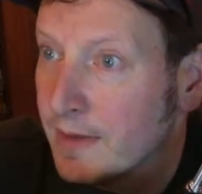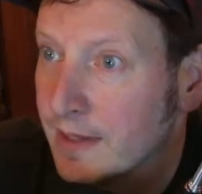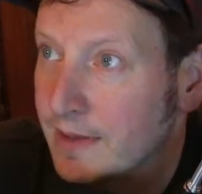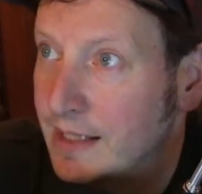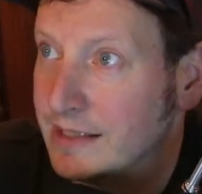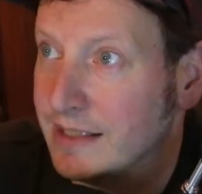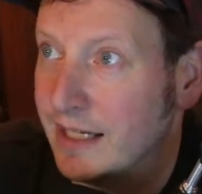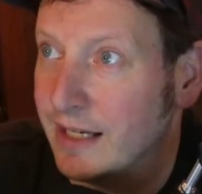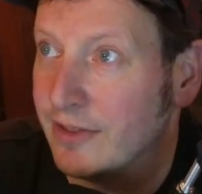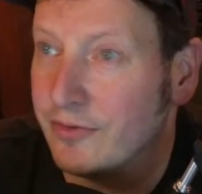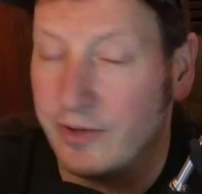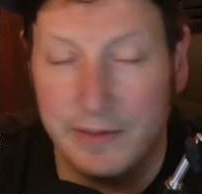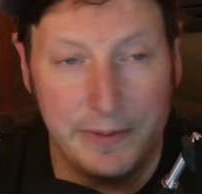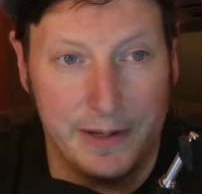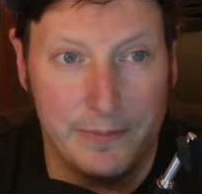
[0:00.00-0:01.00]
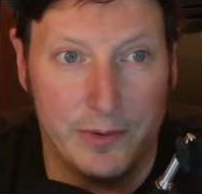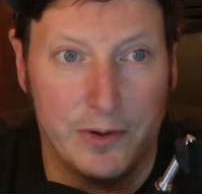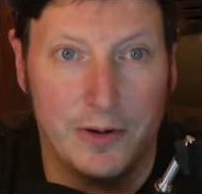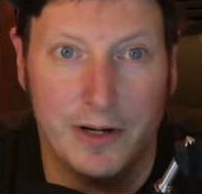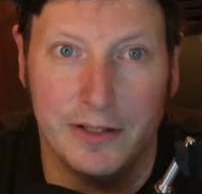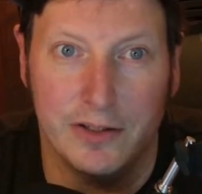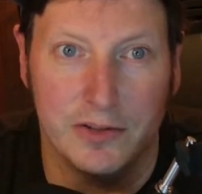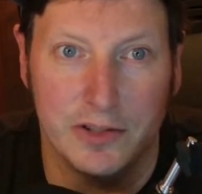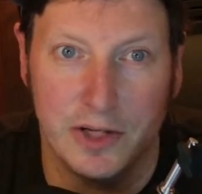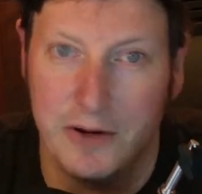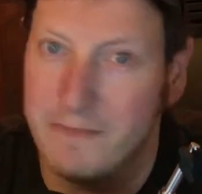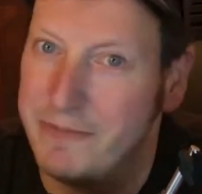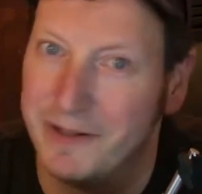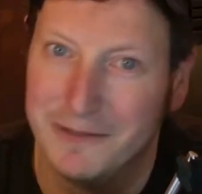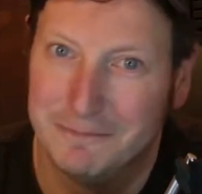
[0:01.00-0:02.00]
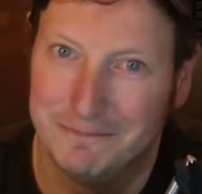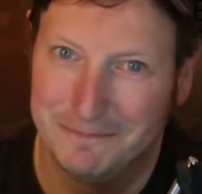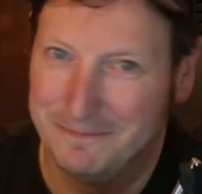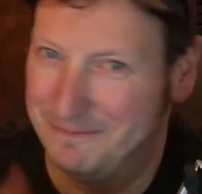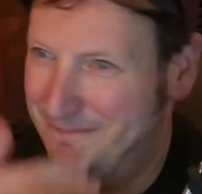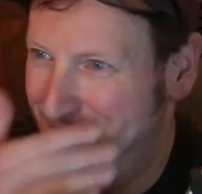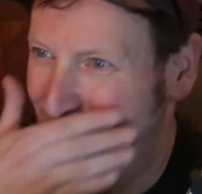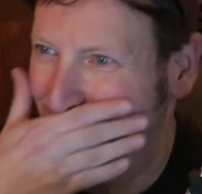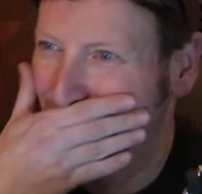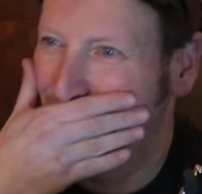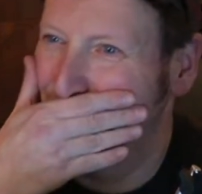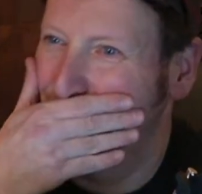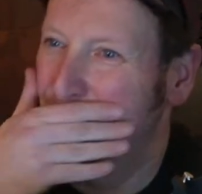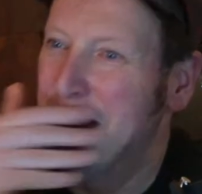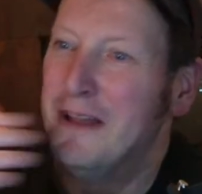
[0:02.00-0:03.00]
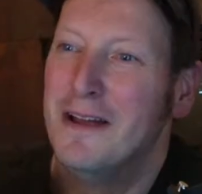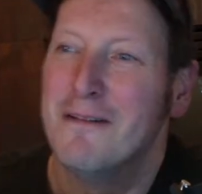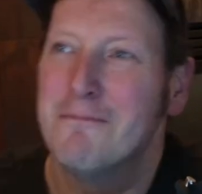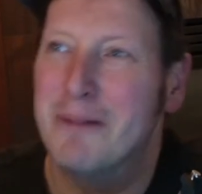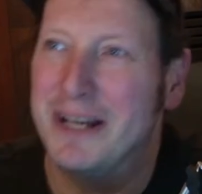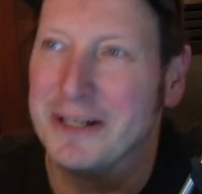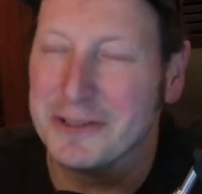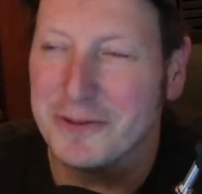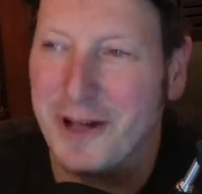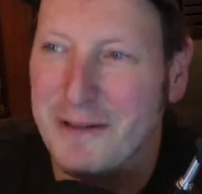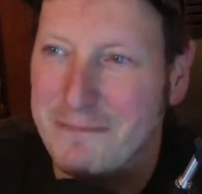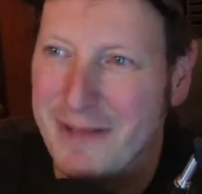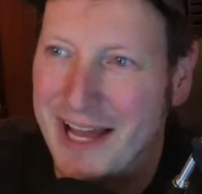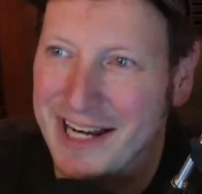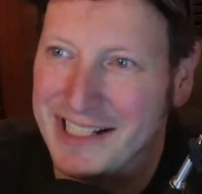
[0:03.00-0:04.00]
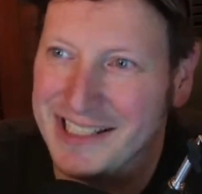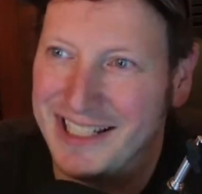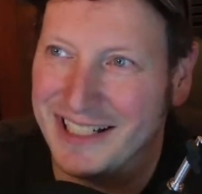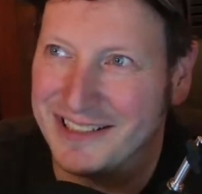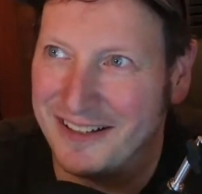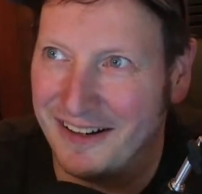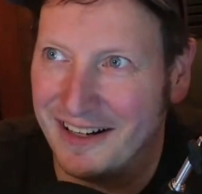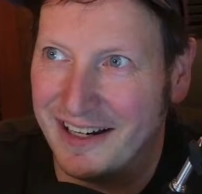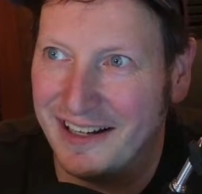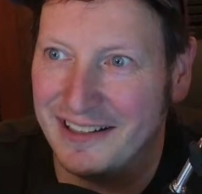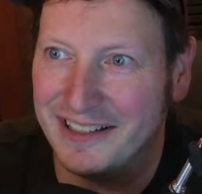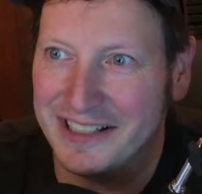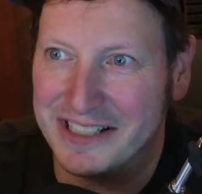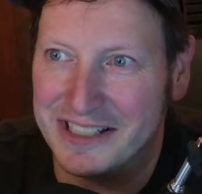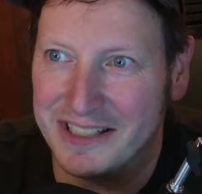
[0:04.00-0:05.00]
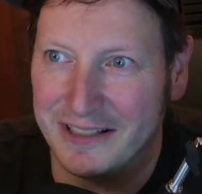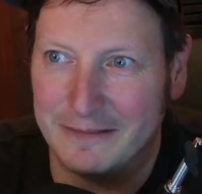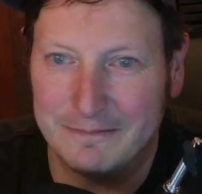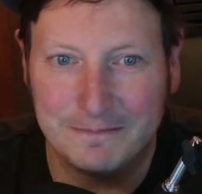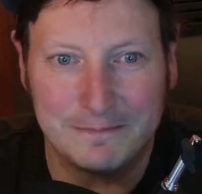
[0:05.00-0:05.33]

that's like 3 people on YouTube. But here's why I'm mad at TikTok, LHT.